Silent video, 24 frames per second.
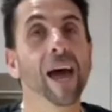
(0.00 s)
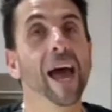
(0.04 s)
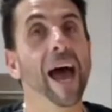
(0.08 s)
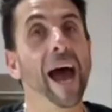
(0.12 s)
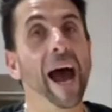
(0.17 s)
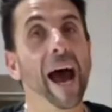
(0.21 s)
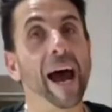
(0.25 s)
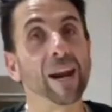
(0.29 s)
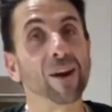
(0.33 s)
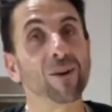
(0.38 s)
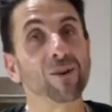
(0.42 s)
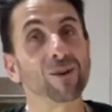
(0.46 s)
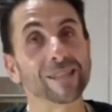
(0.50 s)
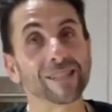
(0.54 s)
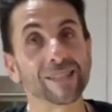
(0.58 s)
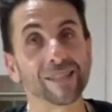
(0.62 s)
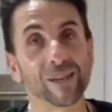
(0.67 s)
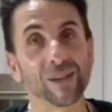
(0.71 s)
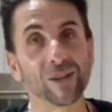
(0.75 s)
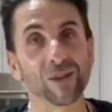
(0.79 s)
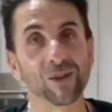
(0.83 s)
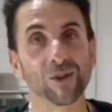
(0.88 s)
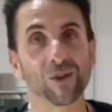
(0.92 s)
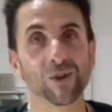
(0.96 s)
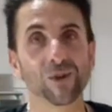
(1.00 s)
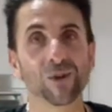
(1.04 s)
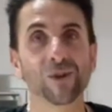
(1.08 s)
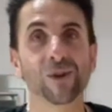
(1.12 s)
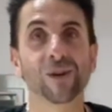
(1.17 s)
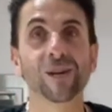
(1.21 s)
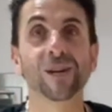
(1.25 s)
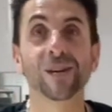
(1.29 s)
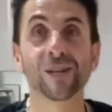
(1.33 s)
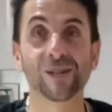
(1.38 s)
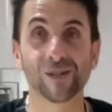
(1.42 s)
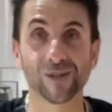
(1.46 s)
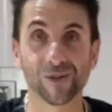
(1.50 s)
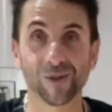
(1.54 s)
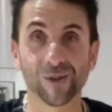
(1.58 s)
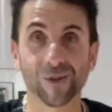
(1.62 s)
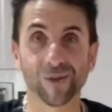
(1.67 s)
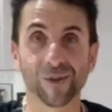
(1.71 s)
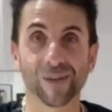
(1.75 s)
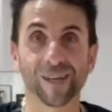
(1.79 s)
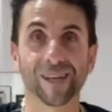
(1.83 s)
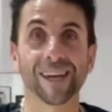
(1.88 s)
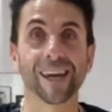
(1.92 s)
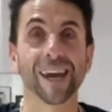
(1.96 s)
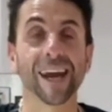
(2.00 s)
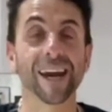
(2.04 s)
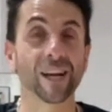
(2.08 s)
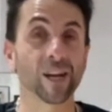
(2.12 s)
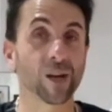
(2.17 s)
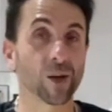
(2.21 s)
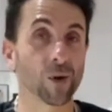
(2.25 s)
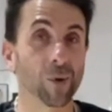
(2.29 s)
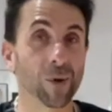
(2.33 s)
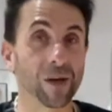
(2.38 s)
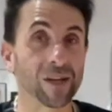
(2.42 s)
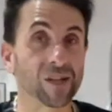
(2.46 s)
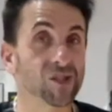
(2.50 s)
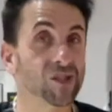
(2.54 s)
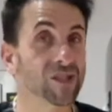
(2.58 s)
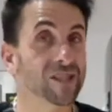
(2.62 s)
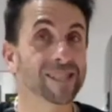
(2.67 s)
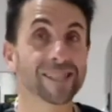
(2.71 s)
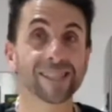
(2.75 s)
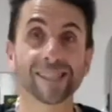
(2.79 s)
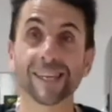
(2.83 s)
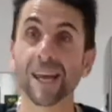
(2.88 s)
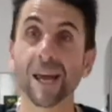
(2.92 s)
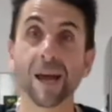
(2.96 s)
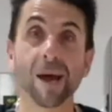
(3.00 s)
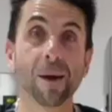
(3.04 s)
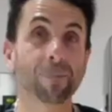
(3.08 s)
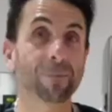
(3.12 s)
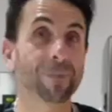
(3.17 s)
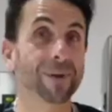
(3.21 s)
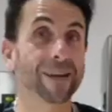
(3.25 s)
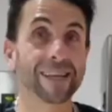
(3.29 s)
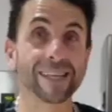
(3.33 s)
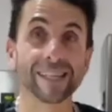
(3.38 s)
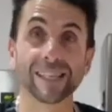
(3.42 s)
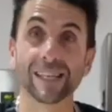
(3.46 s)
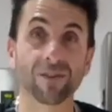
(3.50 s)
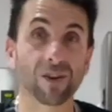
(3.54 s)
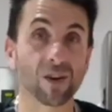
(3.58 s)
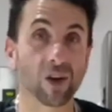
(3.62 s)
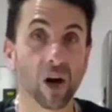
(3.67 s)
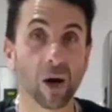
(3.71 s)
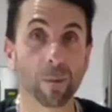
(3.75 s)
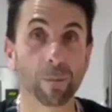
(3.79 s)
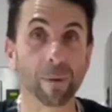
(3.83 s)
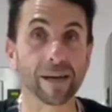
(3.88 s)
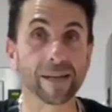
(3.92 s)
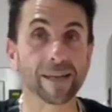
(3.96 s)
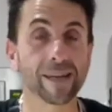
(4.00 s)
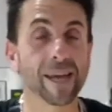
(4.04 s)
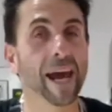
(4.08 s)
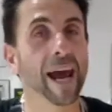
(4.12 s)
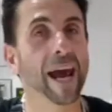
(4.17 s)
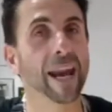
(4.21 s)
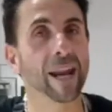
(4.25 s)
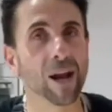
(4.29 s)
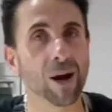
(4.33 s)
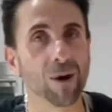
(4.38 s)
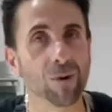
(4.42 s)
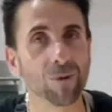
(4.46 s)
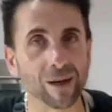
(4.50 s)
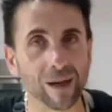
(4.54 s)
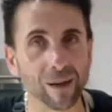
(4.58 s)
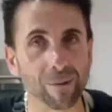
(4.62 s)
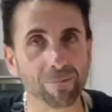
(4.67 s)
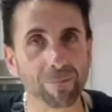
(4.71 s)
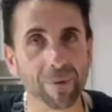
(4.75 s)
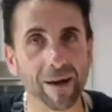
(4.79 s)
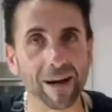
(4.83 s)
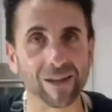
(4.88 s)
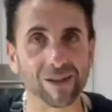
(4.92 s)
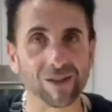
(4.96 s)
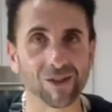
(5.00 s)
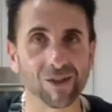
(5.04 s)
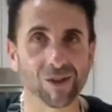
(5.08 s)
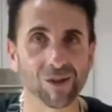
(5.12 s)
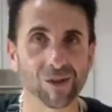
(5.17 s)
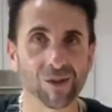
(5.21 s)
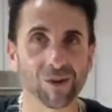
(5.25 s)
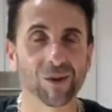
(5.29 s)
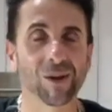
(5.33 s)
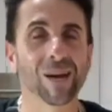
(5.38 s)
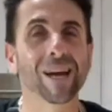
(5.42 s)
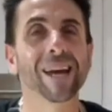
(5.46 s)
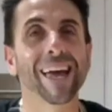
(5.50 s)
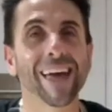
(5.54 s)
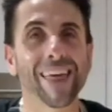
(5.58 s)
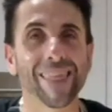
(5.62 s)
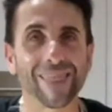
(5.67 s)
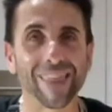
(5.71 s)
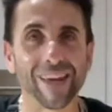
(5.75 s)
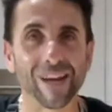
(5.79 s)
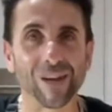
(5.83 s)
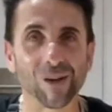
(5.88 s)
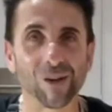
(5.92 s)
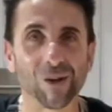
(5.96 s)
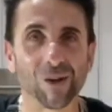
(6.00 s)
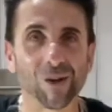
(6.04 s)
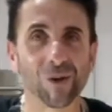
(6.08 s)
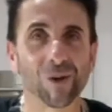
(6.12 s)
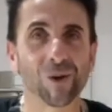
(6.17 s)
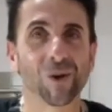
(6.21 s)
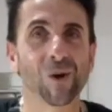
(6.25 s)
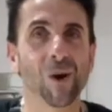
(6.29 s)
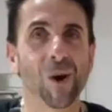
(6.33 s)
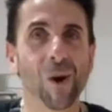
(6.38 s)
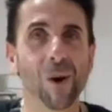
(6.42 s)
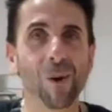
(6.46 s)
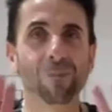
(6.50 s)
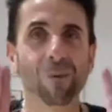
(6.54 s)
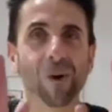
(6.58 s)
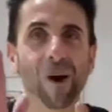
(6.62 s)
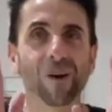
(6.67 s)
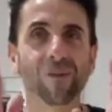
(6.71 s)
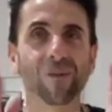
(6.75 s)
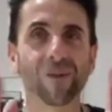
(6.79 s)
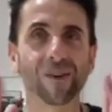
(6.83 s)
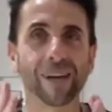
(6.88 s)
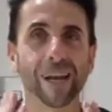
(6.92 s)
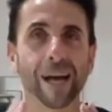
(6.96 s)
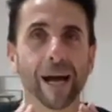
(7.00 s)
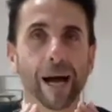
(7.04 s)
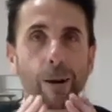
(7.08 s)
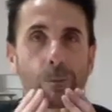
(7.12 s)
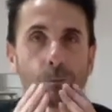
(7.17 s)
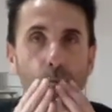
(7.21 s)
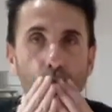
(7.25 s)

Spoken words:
and I'll see you soon. Any questions? Please leave a comment and I will get back to you. Thank you. Bye for now.